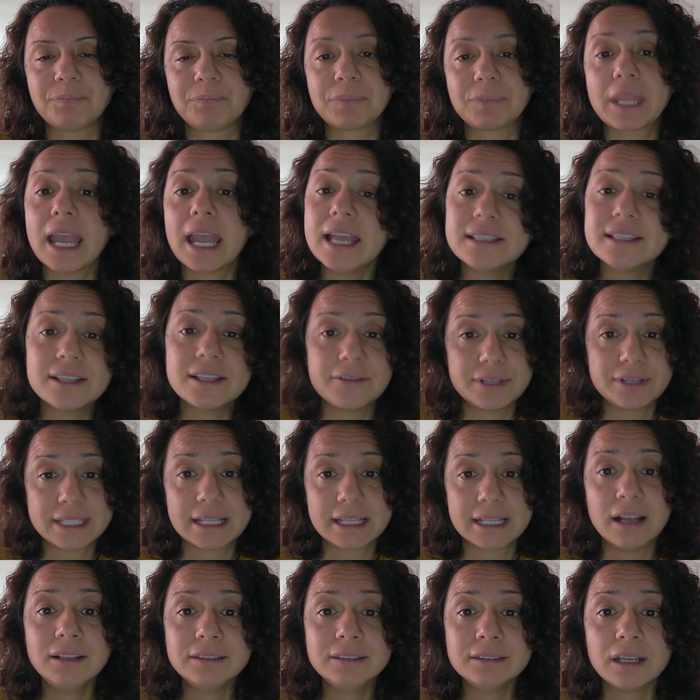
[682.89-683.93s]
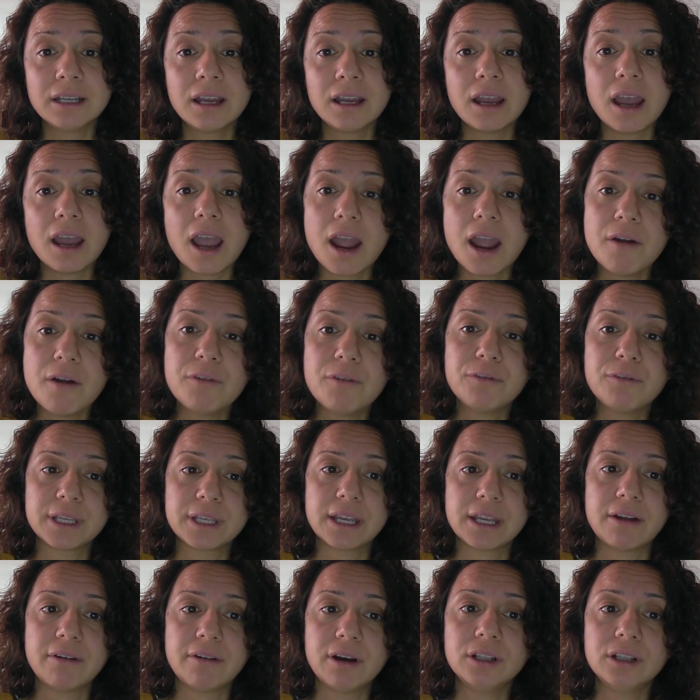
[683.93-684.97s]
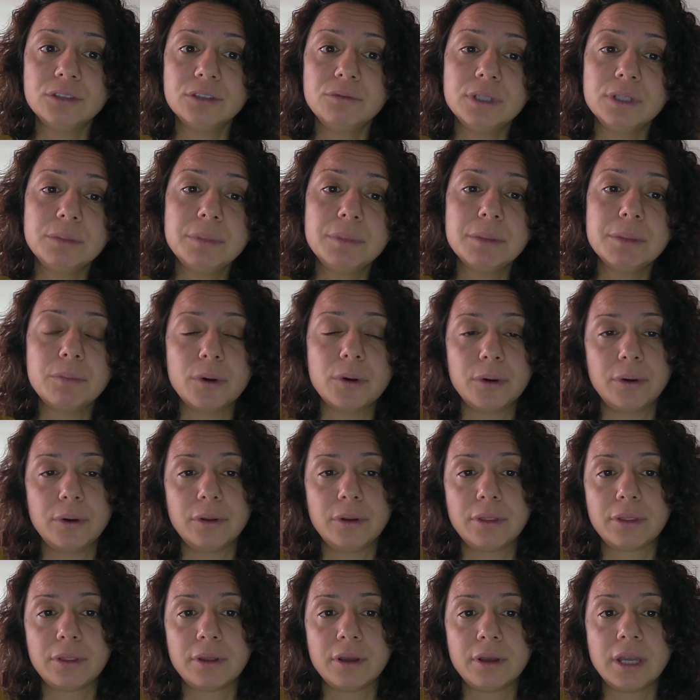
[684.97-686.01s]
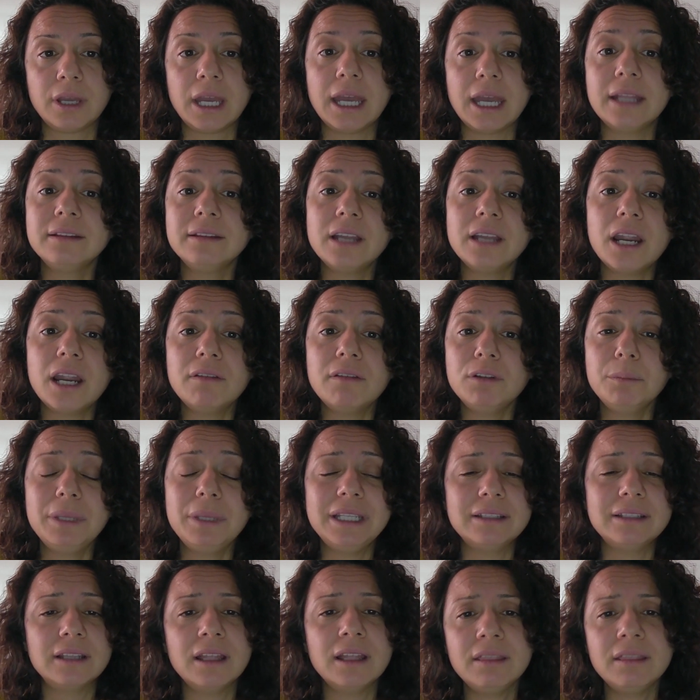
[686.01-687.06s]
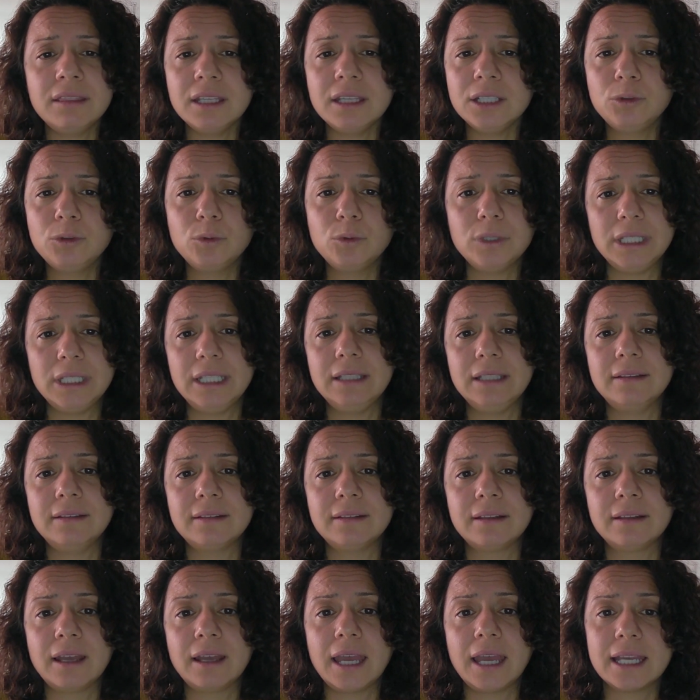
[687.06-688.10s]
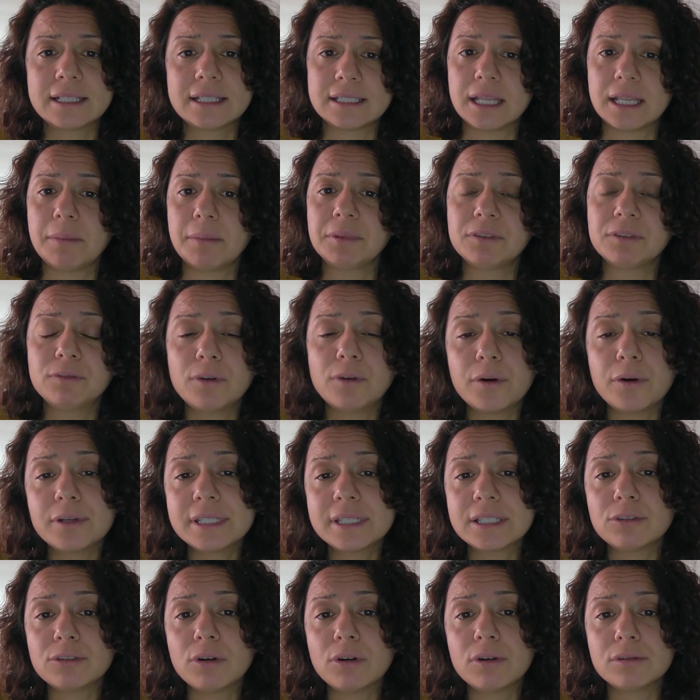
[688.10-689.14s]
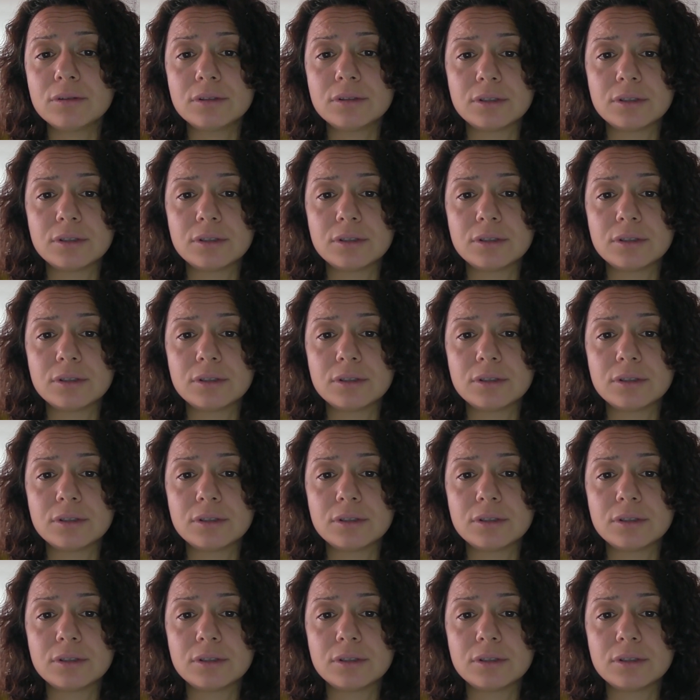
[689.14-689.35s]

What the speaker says: As a result, everything around will be burned, and there will be nothing to eat except for stones.